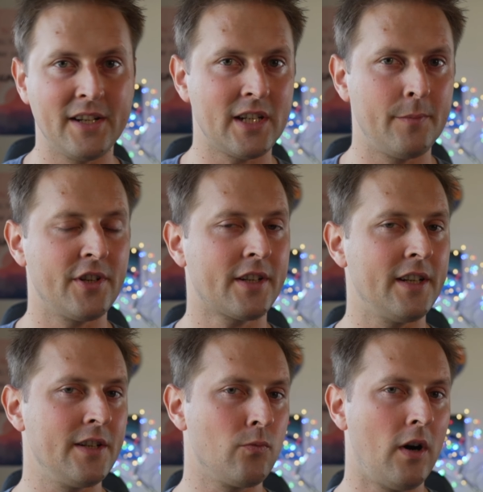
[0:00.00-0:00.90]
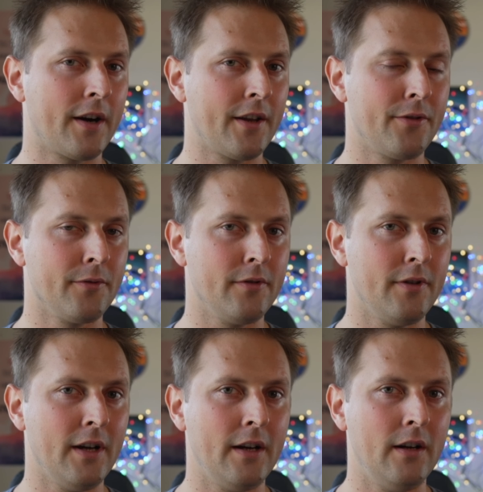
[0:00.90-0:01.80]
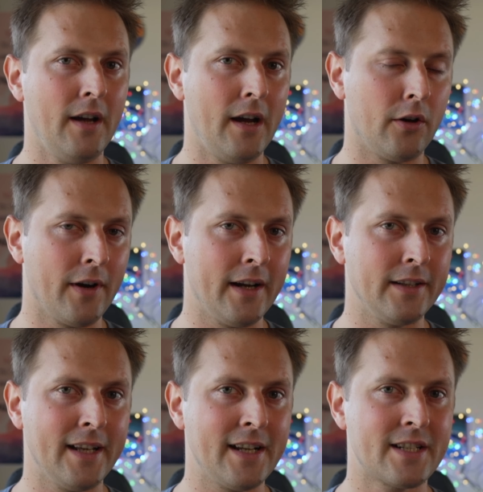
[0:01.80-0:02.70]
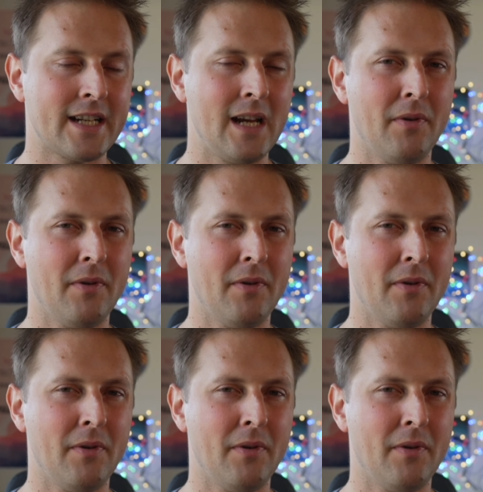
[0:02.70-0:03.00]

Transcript: subject is walking through a grand landscape